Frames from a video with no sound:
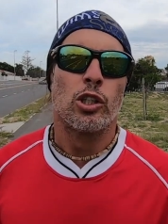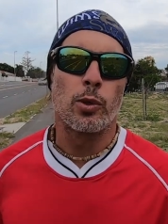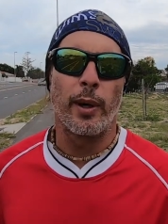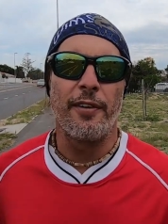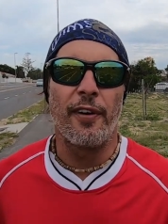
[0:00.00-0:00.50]

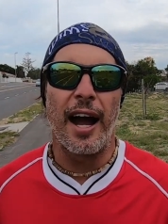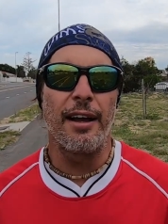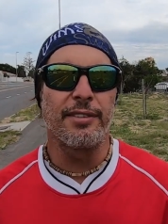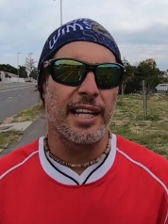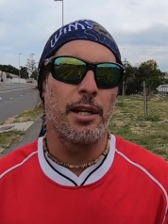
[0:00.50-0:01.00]

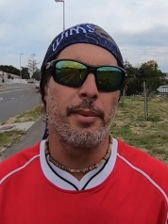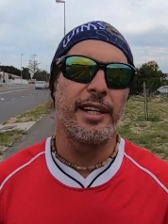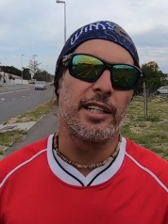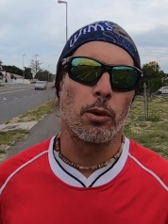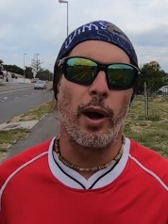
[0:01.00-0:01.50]
25
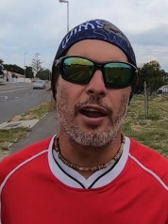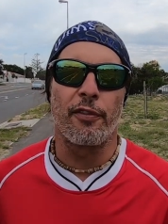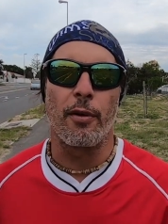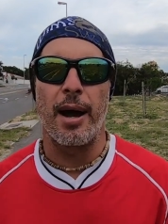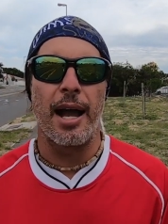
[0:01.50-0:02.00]
centimeters away
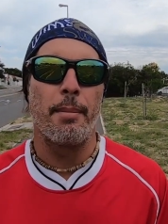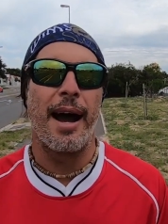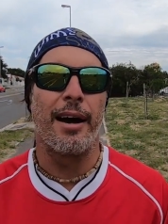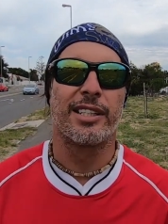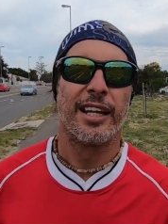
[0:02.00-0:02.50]
from my
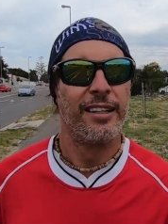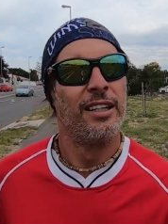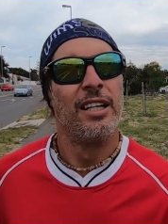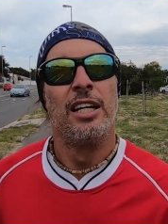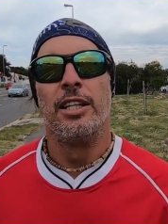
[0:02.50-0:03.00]
mouth.
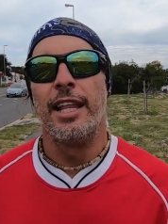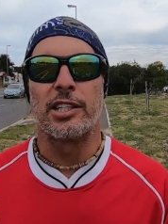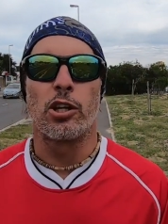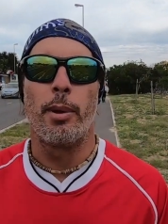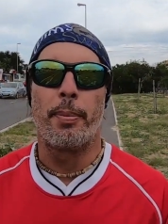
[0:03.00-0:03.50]

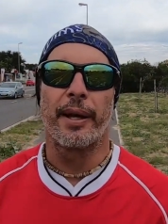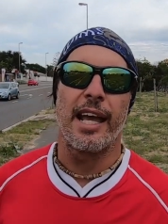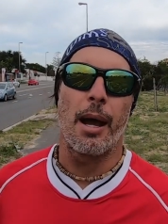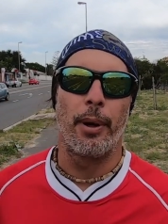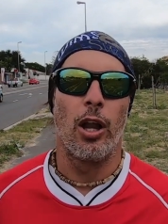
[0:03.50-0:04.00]
That should be
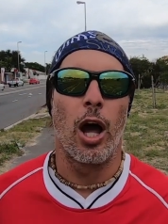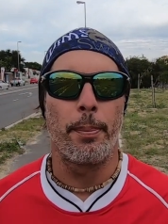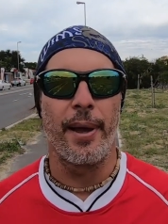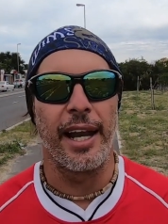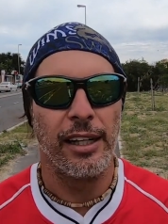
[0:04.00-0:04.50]
picking up a
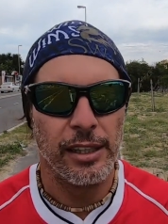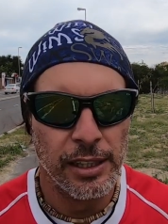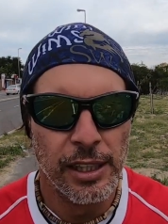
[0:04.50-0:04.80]
lot better.